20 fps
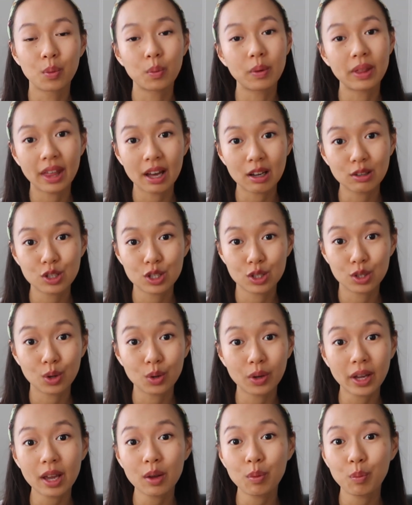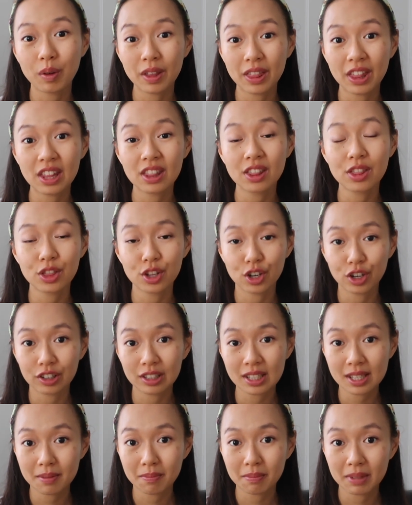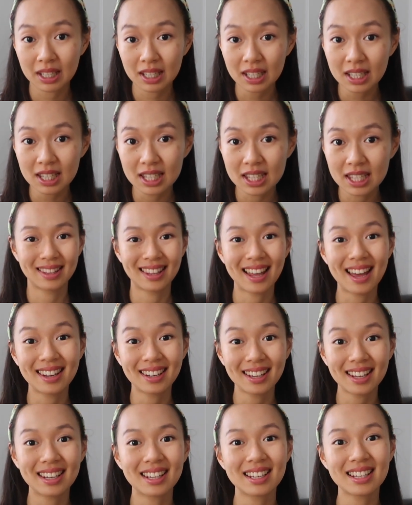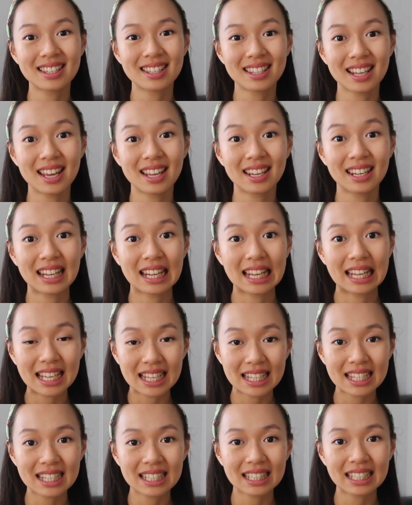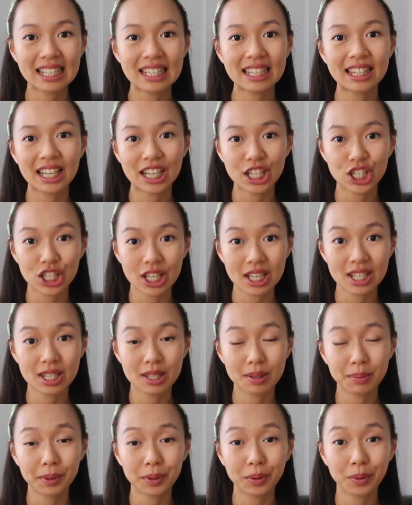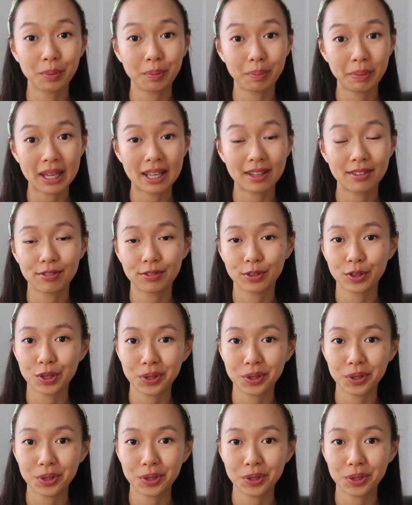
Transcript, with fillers: without soaking within 30 minutes, then it is an easily digestible bean for